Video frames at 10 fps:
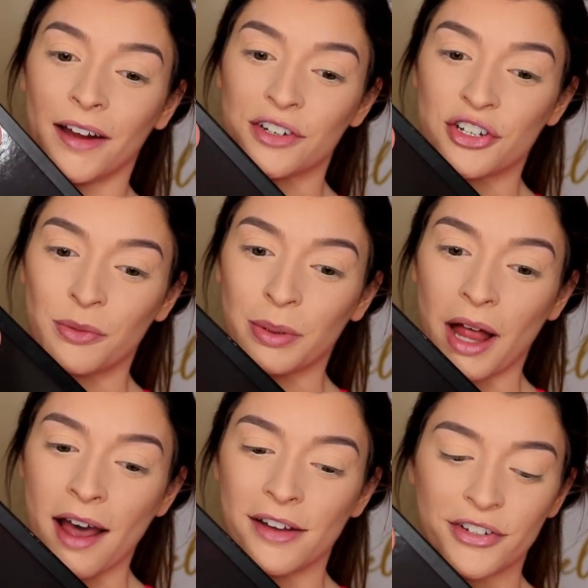There's your
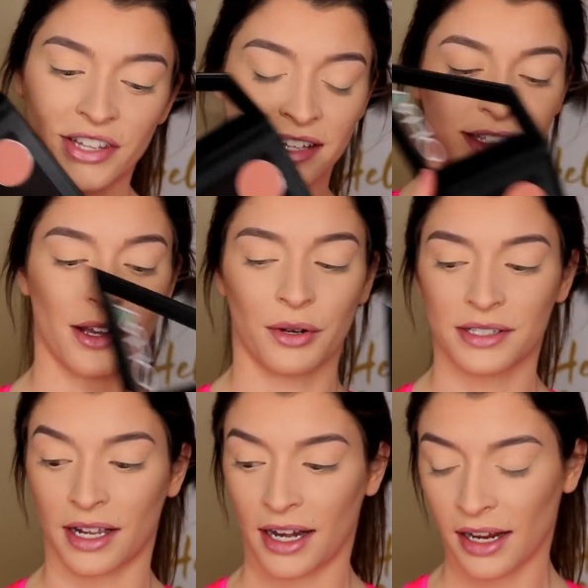blush. That's so
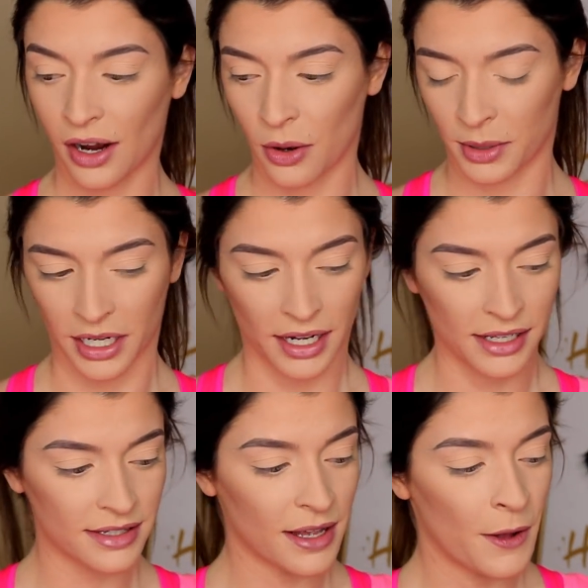exciting. Oh my
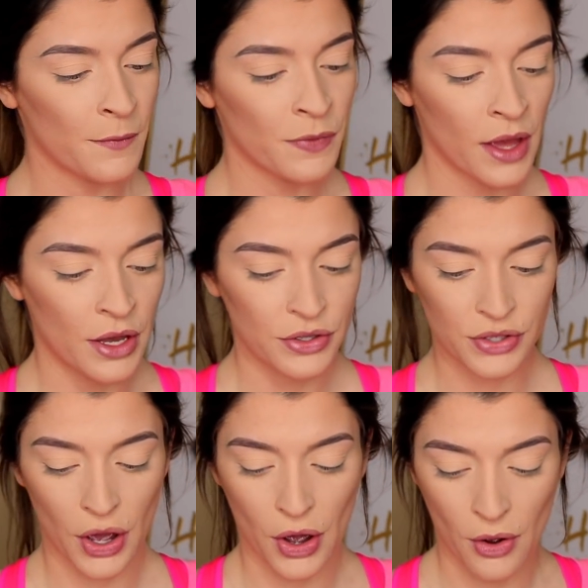goodness.
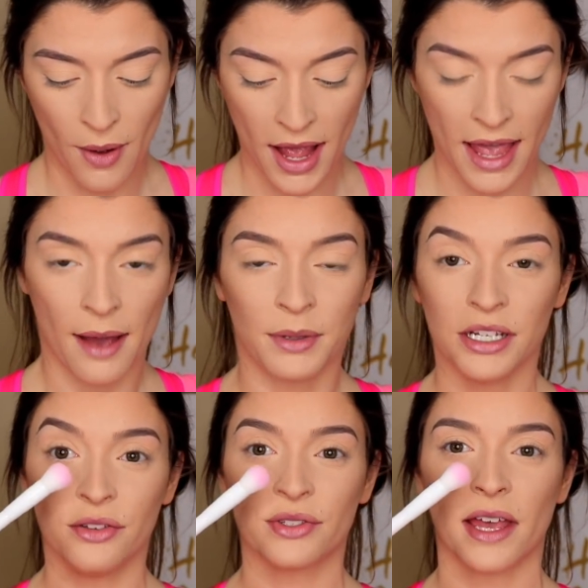So I am going
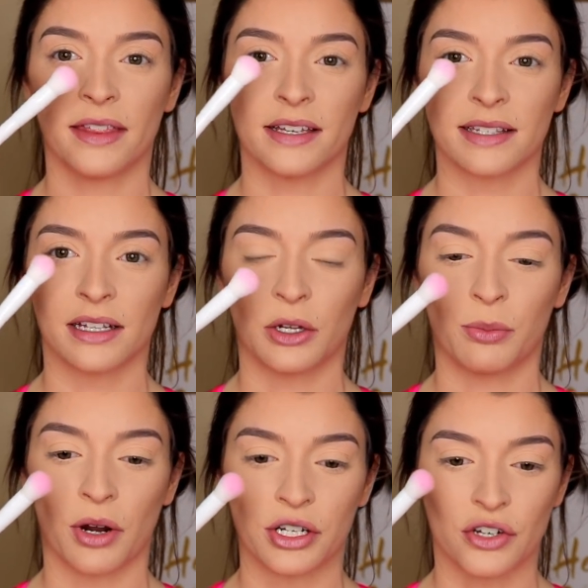to use this little
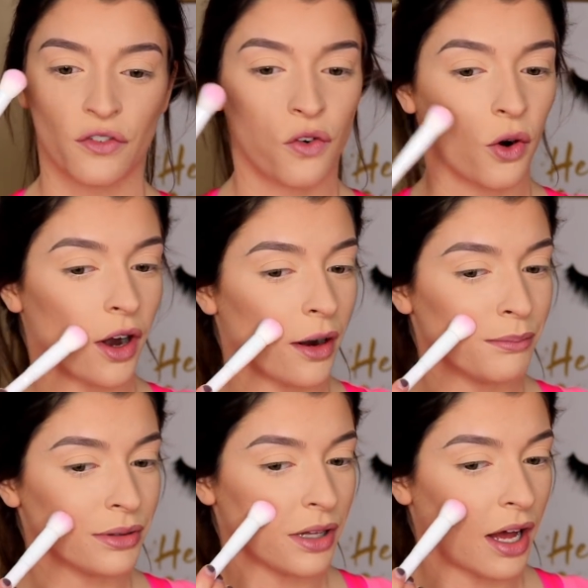brush for
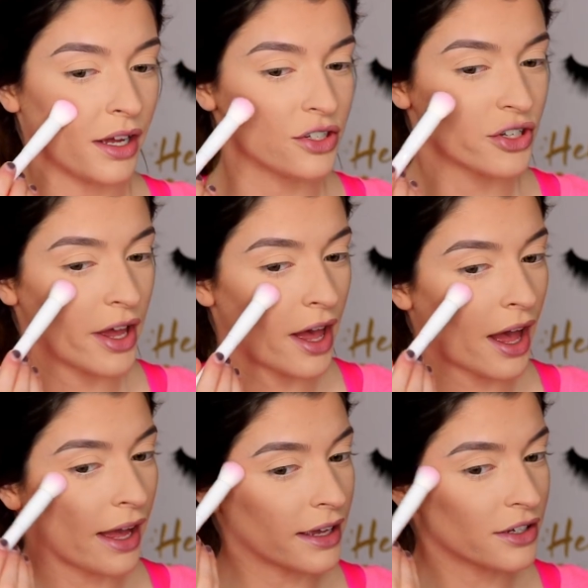blush.
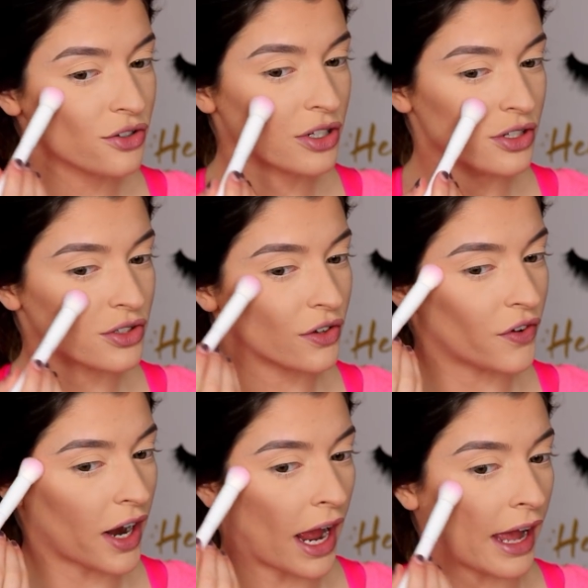I guess you could use it
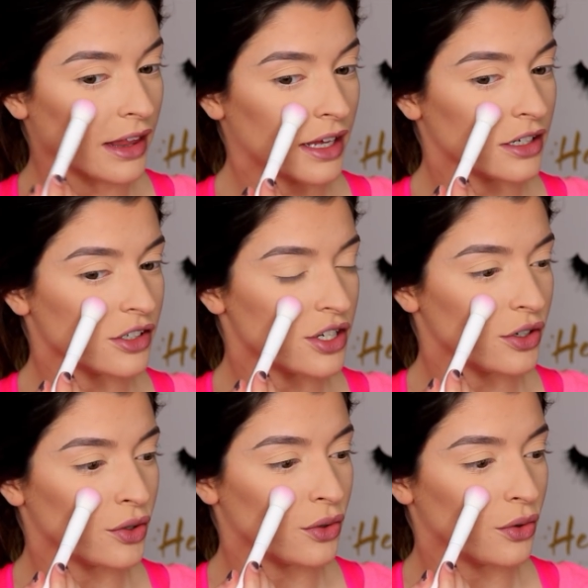for highlighter
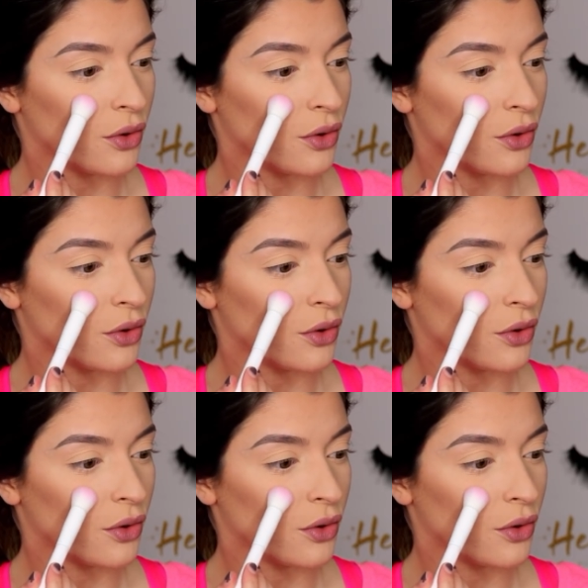too.